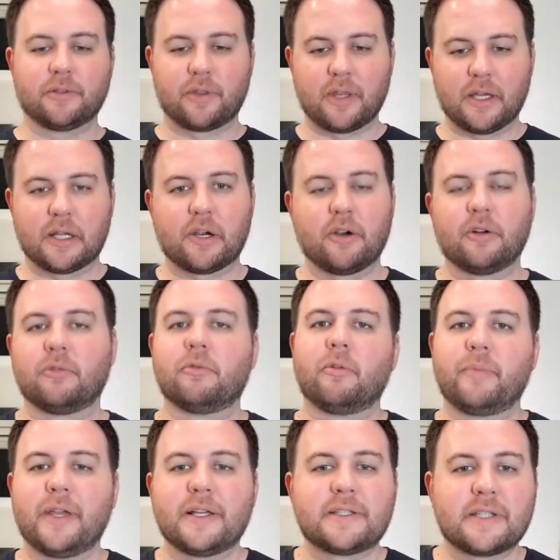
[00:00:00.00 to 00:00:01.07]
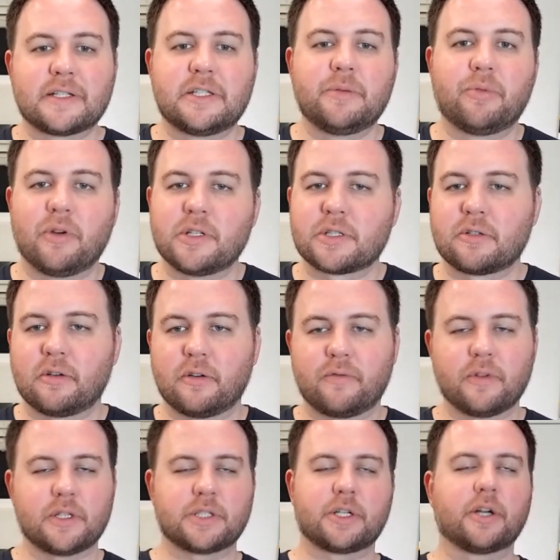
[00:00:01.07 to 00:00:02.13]
think Hertl will be a 60-point scorer
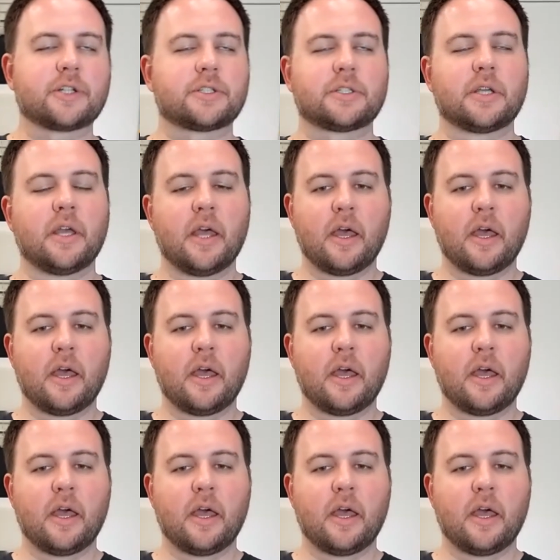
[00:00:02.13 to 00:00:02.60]
for the Sharks.